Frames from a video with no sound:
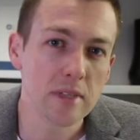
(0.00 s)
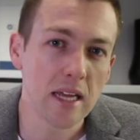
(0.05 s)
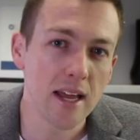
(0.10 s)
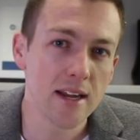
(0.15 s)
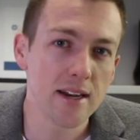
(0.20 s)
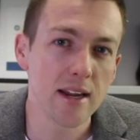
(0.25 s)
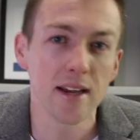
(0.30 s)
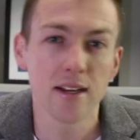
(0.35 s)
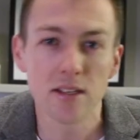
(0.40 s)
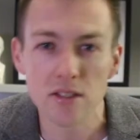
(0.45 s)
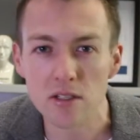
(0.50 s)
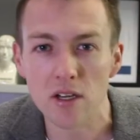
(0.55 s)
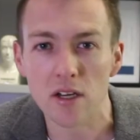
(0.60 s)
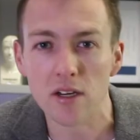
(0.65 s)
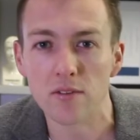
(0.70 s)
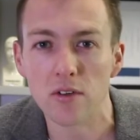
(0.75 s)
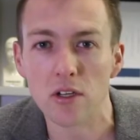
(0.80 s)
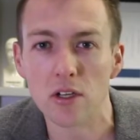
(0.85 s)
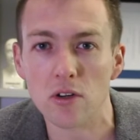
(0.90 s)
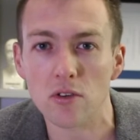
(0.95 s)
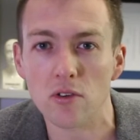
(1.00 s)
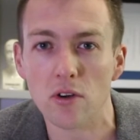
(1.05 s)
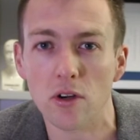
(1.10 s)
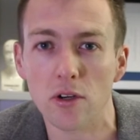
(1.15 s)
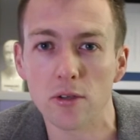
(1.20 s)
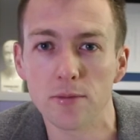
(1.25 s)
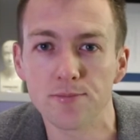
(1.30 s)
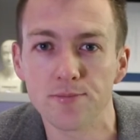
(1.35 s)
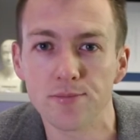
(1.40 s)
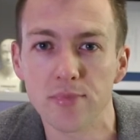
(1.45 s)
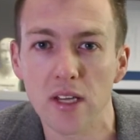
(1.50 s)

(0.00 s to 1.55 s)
and outside of your control.